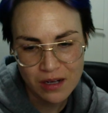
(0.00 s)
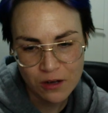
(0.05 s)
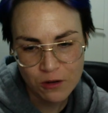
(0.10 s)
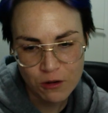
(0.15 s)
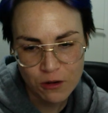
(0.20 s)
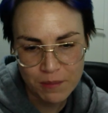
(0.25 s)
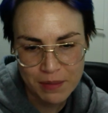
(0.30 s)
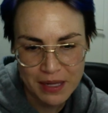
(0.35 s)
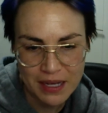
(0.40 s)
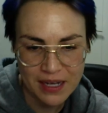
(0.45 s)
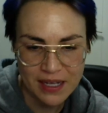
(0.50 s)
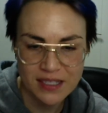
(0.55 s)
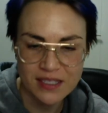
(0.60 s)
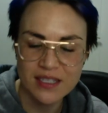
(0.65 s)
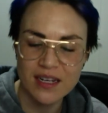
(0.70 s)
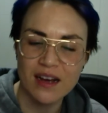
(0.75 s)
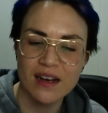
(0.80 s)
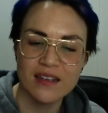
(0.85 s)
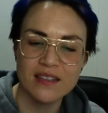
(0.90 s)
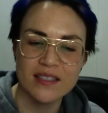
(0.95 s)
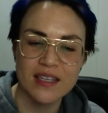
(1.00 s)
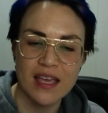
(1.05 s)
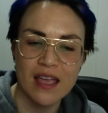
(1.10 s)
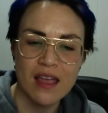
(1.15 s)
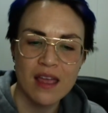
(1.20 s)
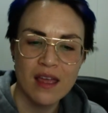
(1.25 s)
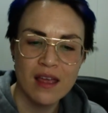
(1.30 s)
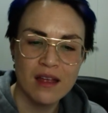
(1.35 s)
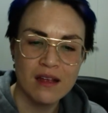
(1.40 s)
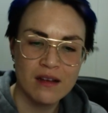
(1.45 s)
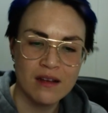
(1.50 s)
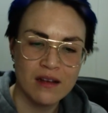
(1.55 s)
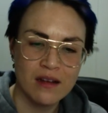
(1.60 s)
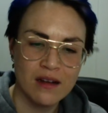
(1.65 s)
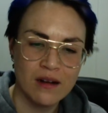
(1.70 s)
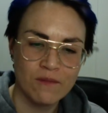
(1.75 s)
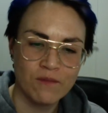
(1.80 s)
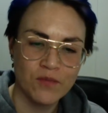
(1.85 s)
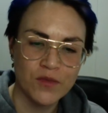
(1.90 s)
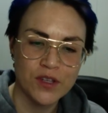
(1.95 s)
replied Darcy.
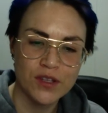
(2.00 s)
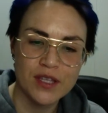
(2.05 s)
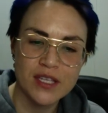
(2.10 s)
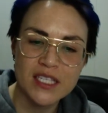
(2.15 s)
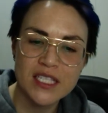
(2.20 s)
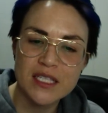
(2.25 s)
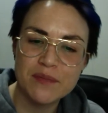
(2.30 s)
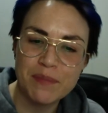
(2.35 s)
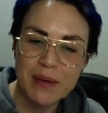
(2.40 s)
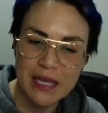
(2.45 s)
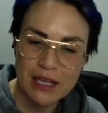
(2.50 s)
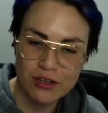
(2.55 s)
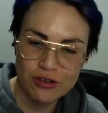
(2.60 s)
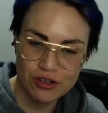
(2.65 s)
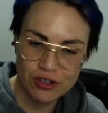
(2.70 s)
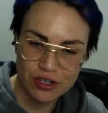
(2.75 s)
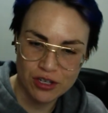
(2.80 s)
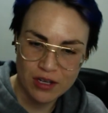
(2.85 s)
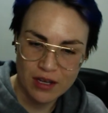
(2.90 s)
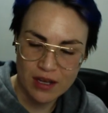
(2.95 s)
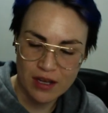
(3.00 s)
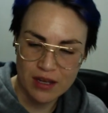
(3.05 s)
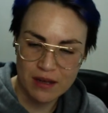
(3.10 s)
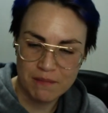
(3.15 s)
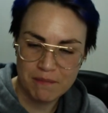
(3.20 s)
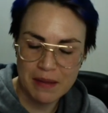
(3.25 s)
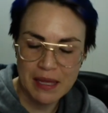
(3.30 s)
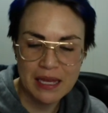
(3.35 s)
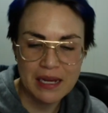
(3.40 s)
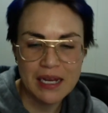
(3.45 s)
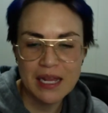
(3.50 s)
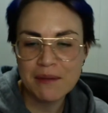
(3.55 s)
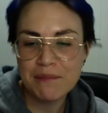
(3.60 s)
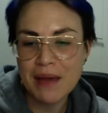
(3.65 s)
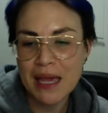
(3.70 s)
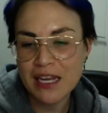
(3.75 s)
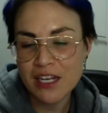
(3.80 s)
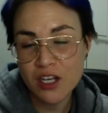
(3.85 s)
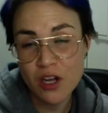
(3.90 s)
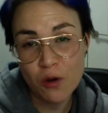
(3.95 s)
To this speech Bingley
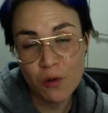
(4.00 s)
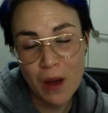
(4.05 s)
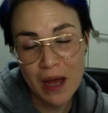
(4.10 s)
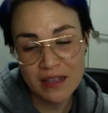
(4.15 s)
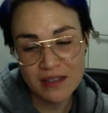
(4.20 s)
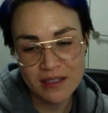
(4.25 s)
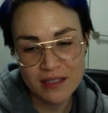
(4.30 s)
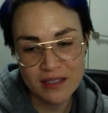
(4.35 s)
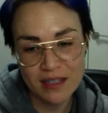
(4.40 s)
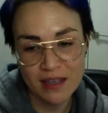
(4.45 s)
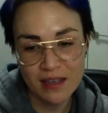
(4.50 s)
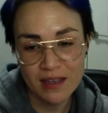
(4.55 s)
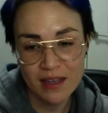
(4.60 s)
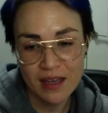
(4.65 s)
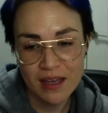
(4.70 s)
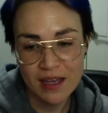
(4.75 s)
made no answer,